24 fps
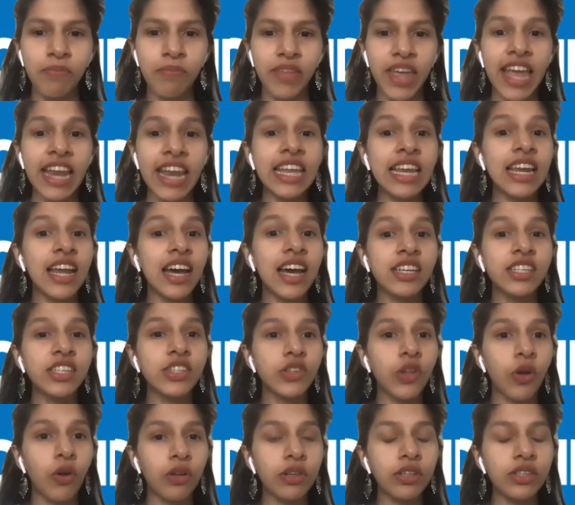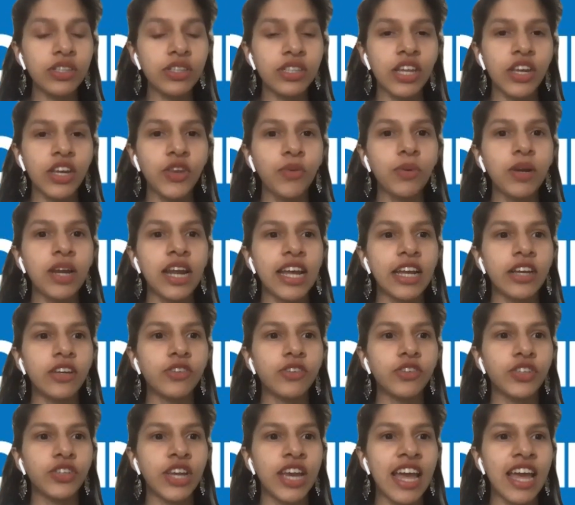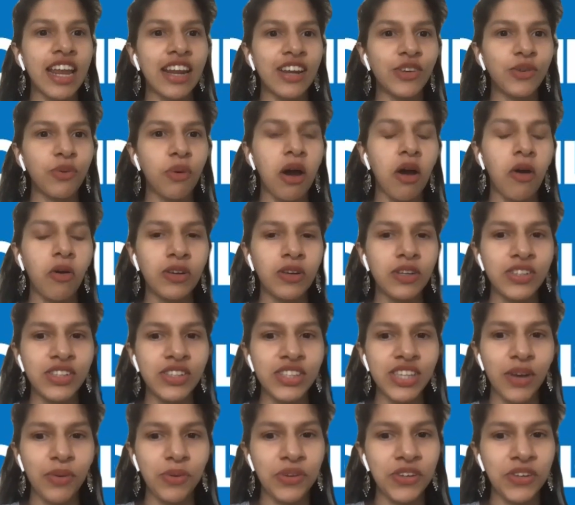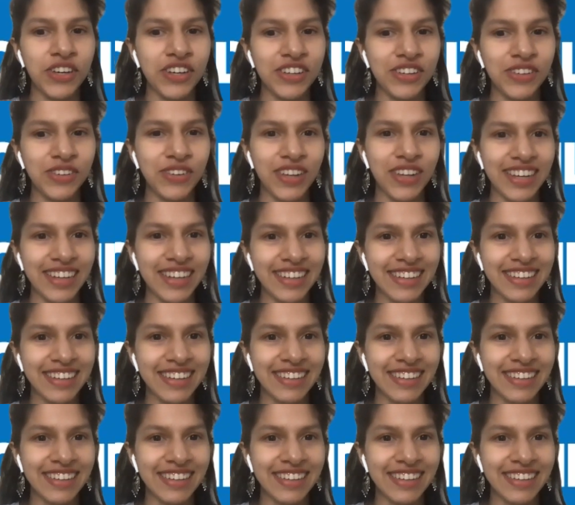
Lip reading: any last thoughts that you would like to share to our audience out here today?